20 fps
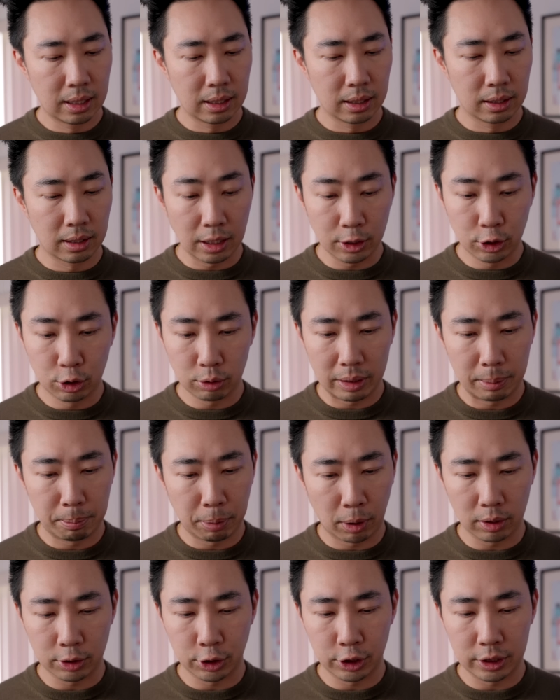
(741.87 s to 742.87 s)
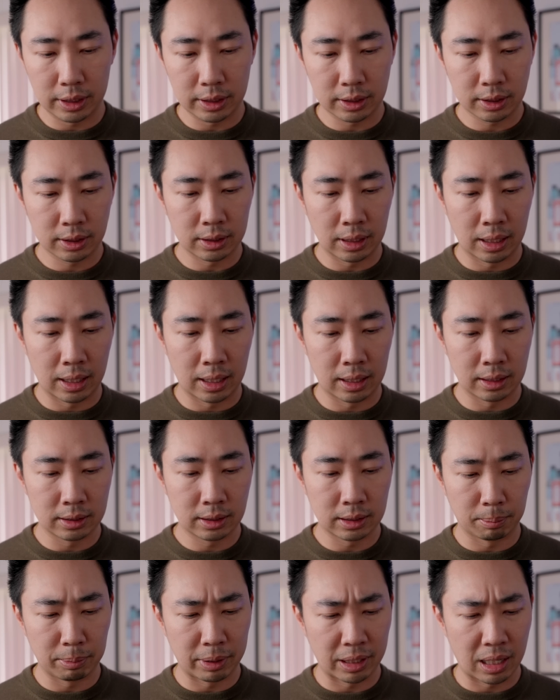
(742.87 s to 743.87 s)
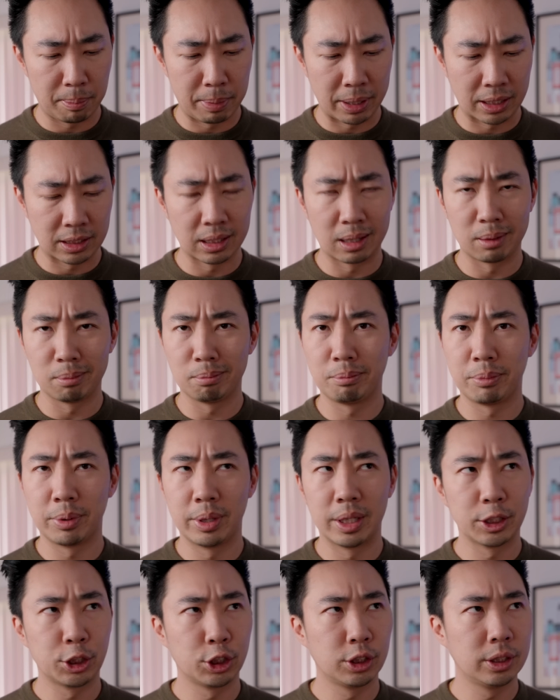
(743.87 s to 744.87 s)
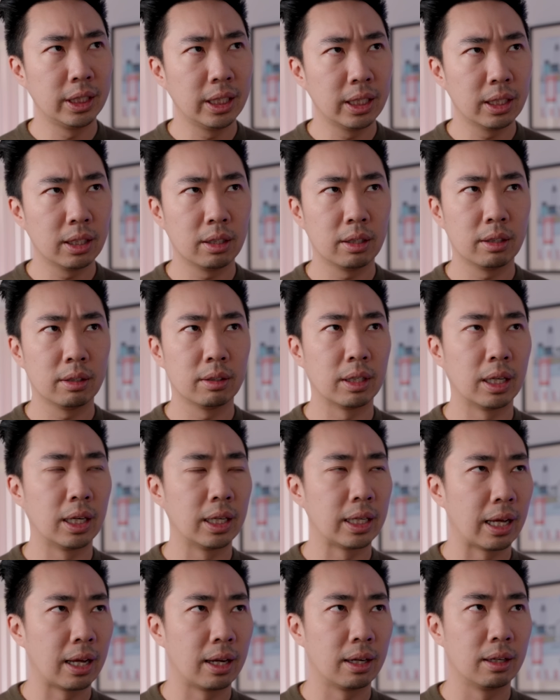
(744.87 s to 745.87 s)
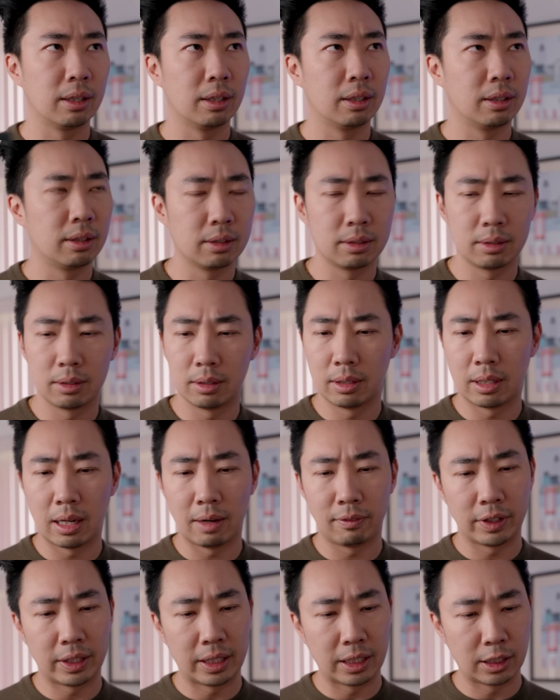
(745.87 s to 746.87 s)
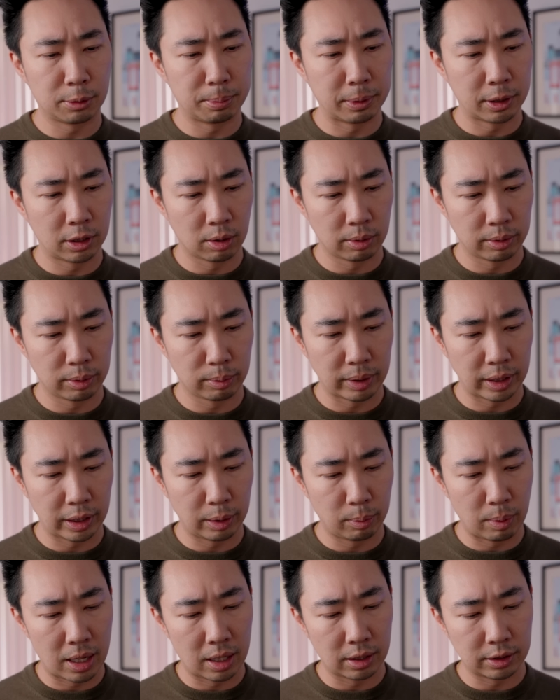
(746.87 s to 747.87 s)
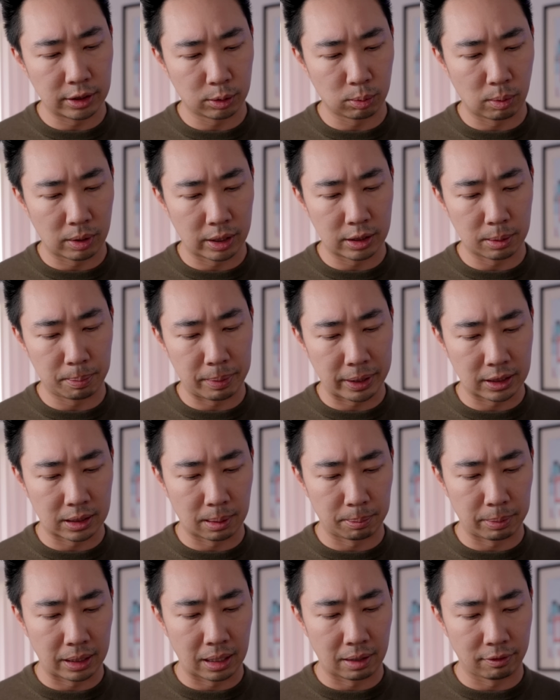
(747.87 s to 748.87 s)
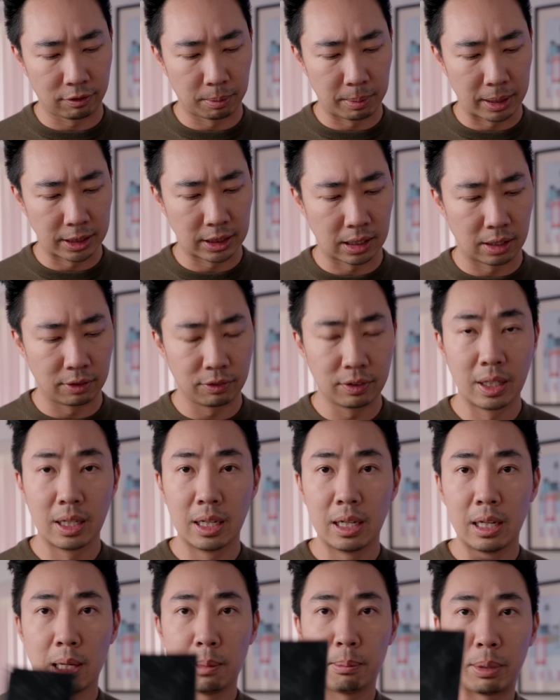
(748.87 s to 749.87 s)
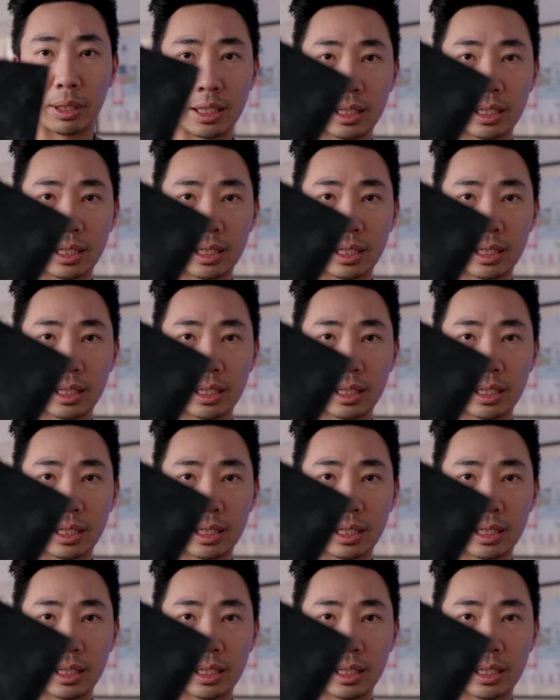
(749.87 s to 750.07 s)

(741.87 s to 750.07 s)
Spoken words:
luxury purchase, something I picked up this year. Again, everything has been going really well. Just wanted to pick something up for myself. But